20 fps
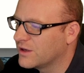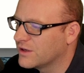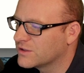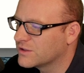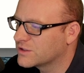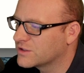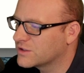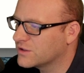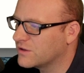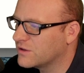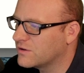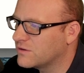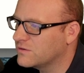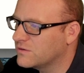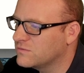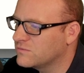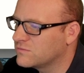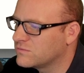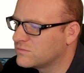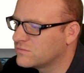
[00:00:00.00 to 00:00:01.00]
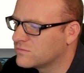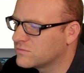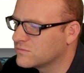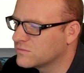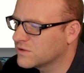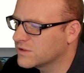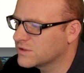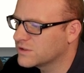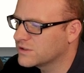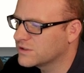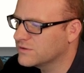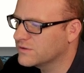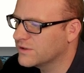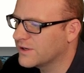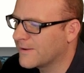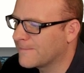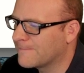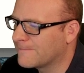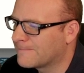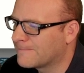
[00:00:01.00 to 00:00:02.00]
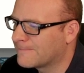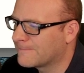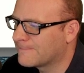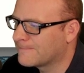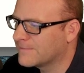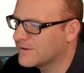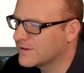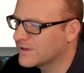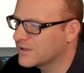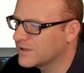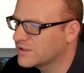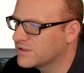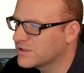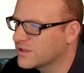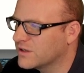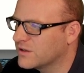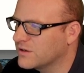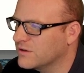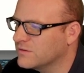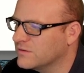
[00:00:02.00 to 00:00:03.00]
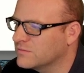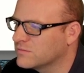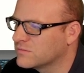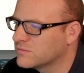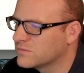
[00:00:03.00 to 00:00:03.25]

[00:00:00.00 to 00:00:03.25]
So let's do it. Continue.